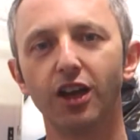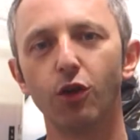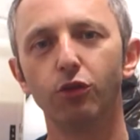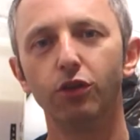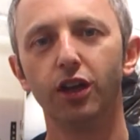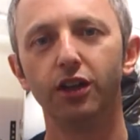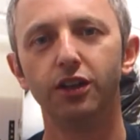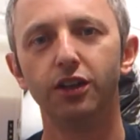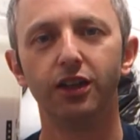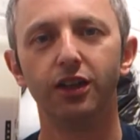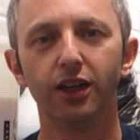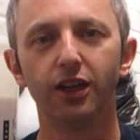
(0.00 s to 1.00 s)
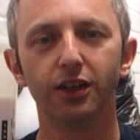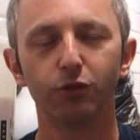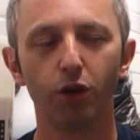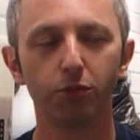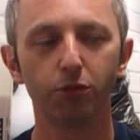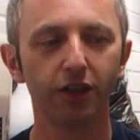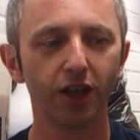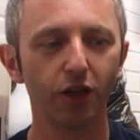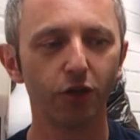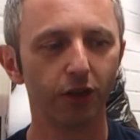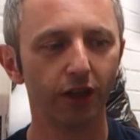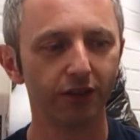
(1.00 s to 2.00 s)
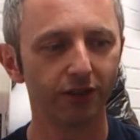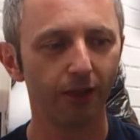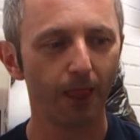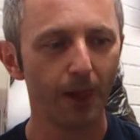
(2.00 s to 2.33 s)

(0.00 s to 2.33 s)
out, and what I'm going to do is